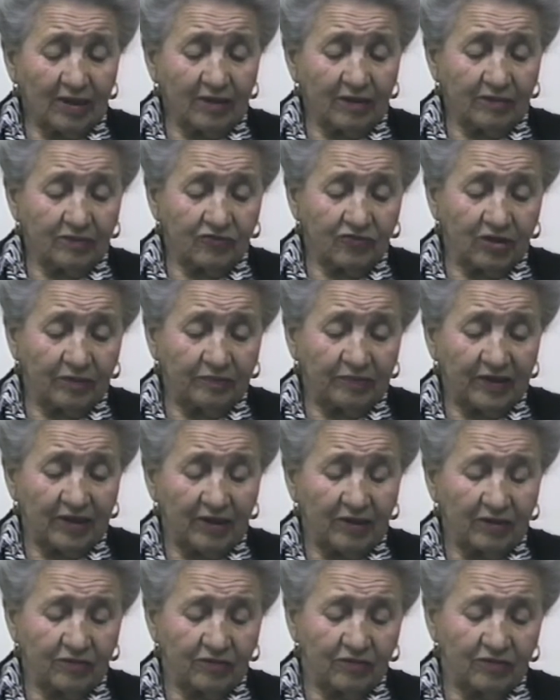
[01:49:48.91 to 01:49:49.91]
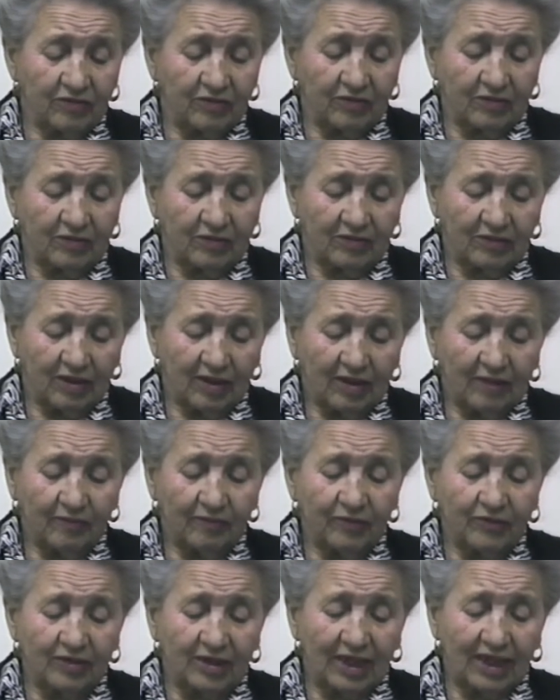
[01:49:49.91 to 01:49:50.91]
a trip here to
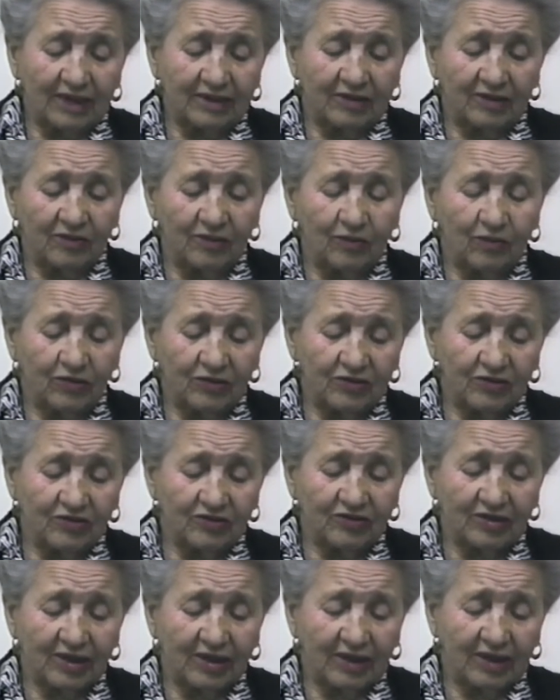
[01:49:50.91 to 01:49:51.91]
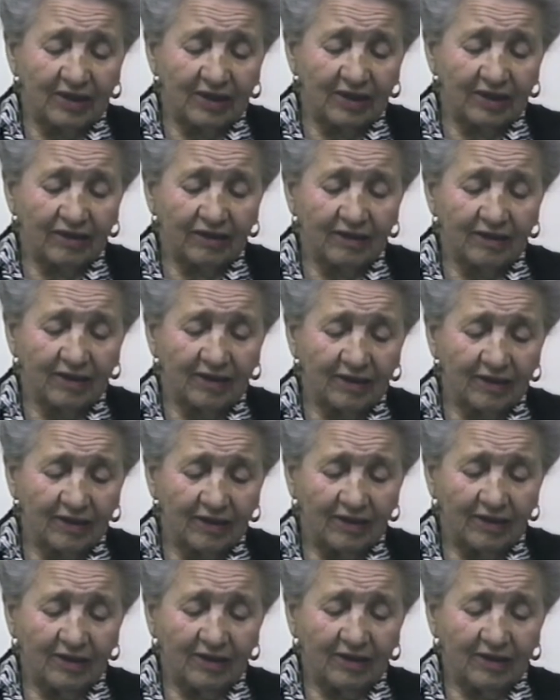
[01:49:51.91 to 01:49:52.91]
but I didn't want to say anything
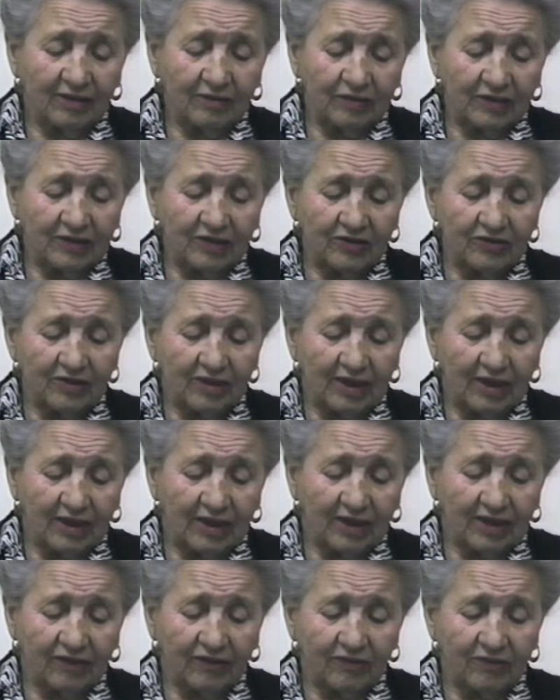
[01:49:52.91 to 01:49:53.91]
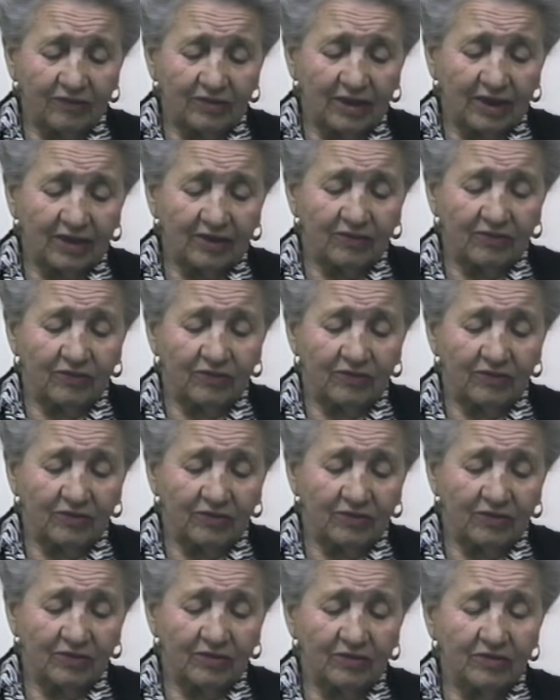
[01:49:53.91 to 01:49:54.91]
because I, I thought I
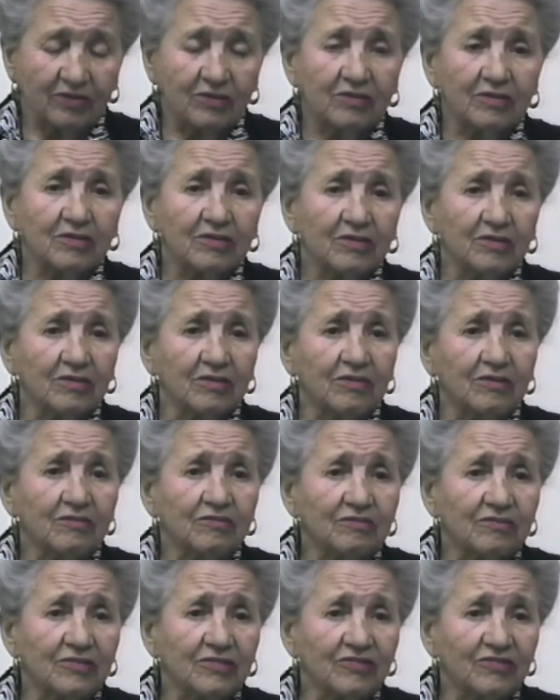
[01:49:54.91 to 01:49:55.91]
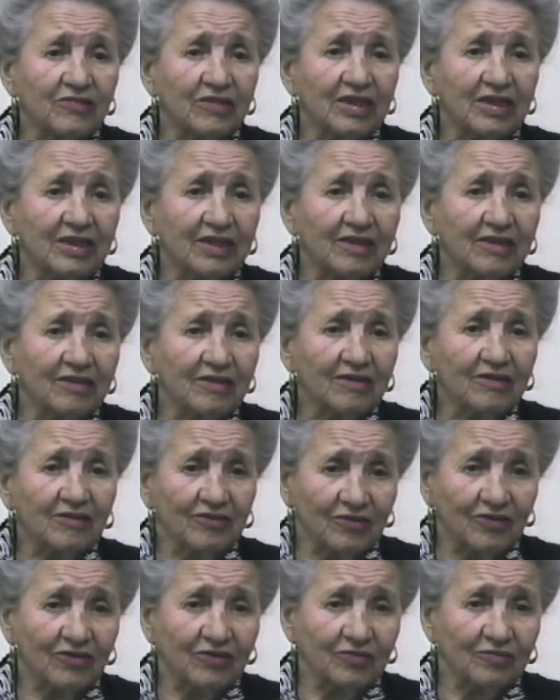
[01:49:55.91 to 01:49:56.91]
could uh, really
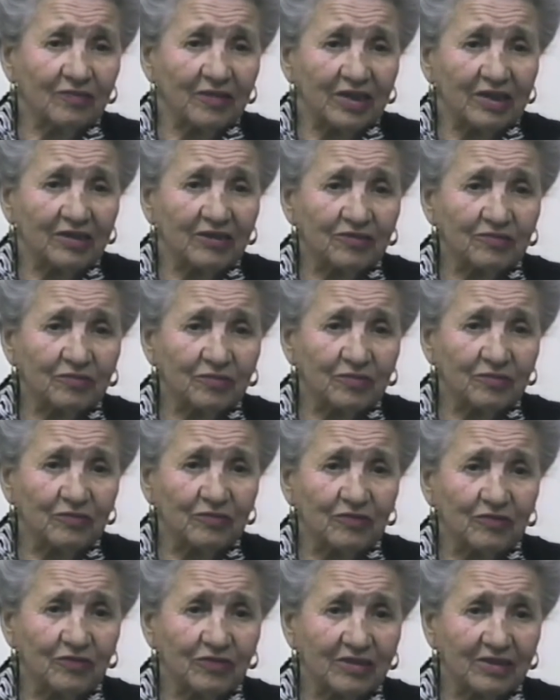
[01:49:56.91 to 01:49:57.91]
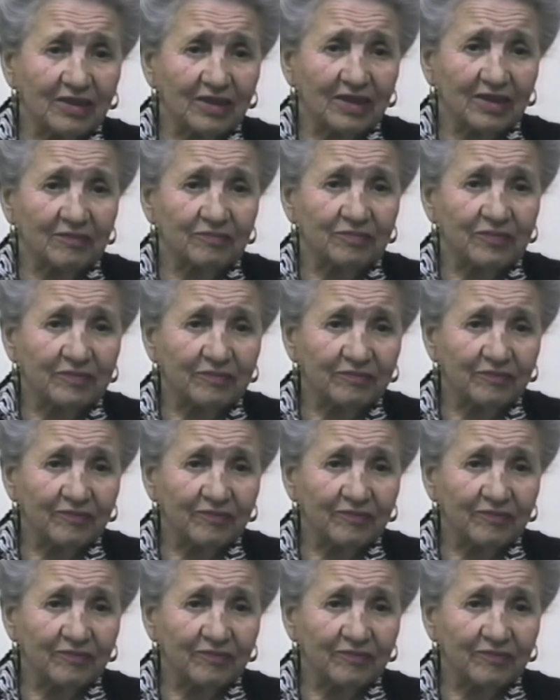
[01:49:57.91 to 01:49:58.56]
hurt my husband more than help.